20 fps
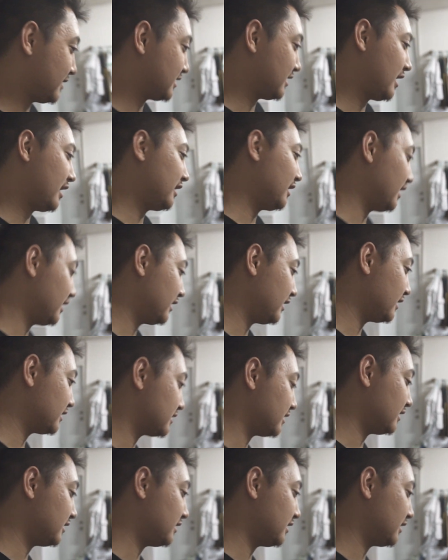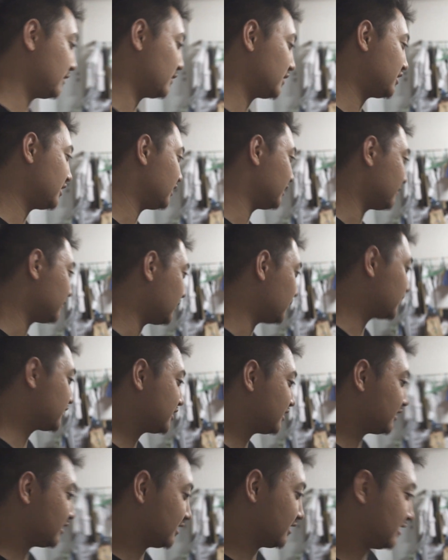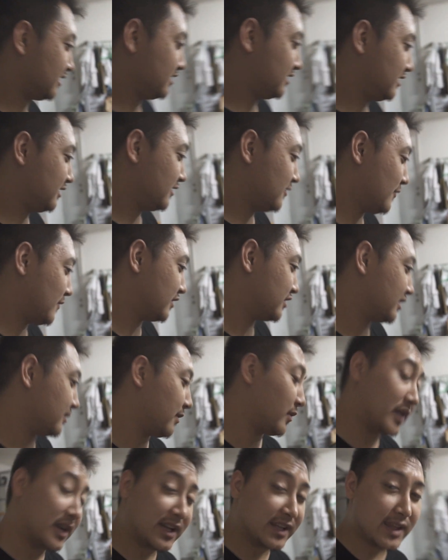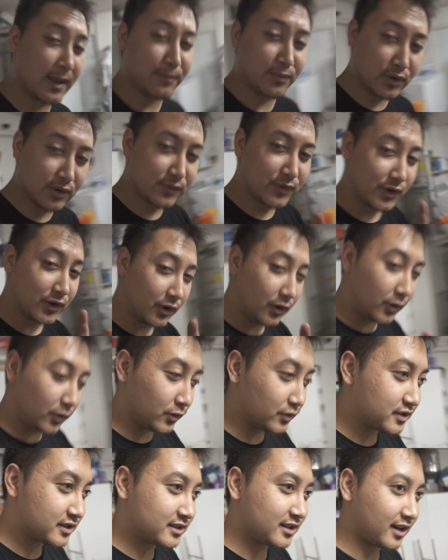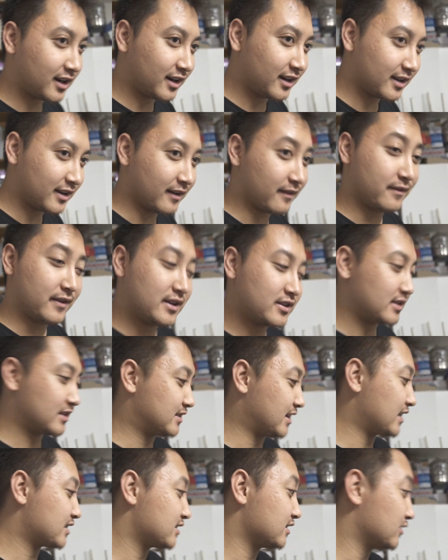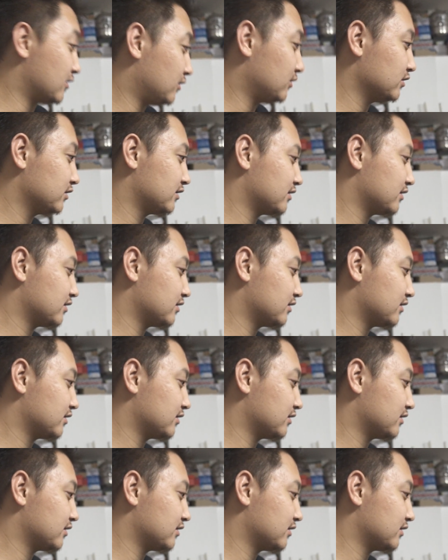I think we're chilling, bro. We're chilling. But we're gonna get that beautiful cold start. It's actually cold.